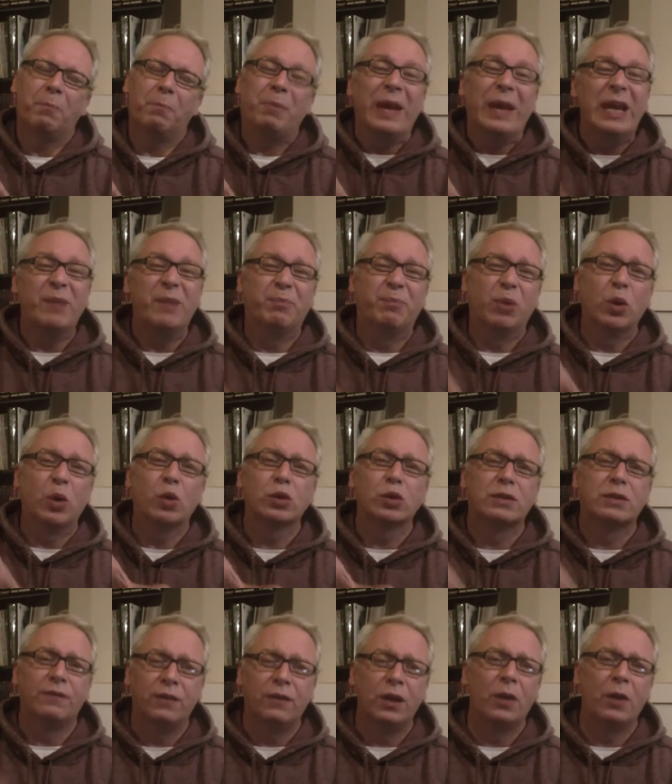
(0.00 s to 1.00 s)

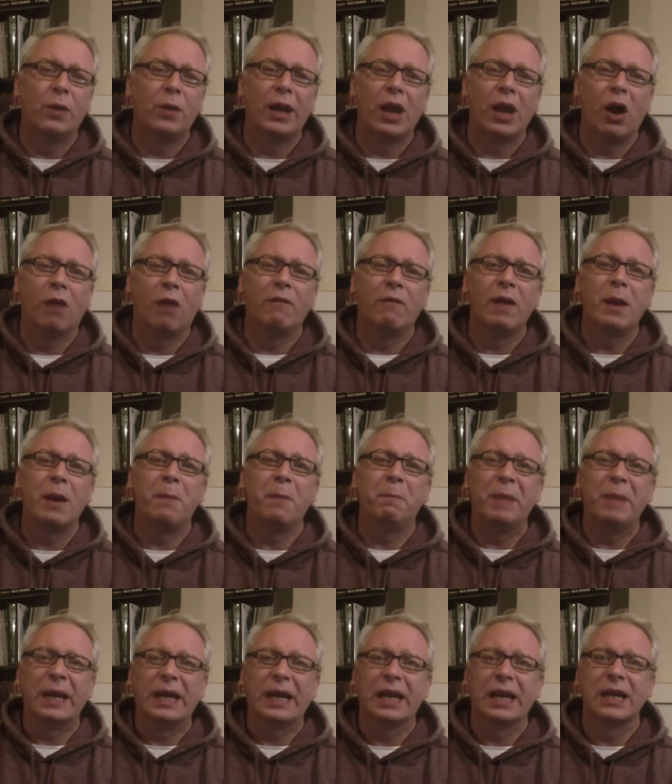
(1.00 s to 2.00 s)
people's viewing of it
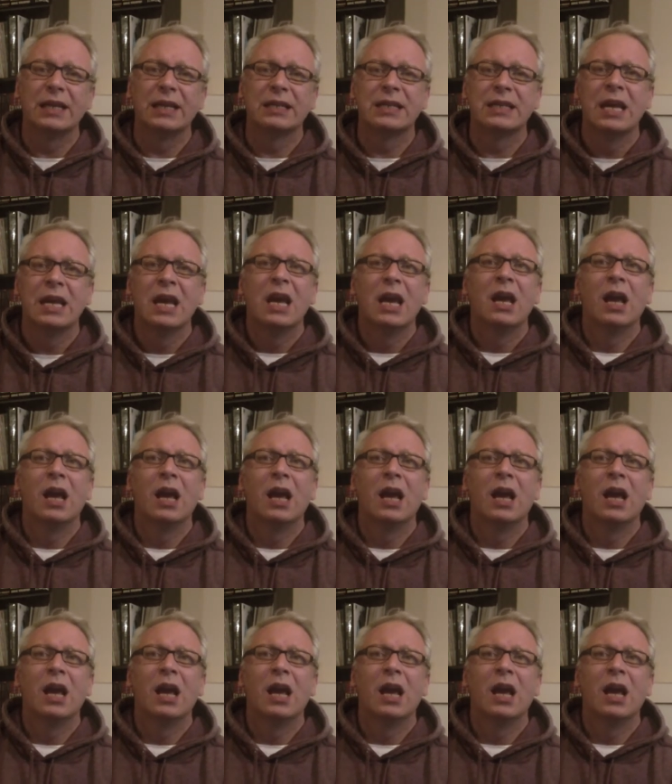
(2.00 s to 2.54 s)
because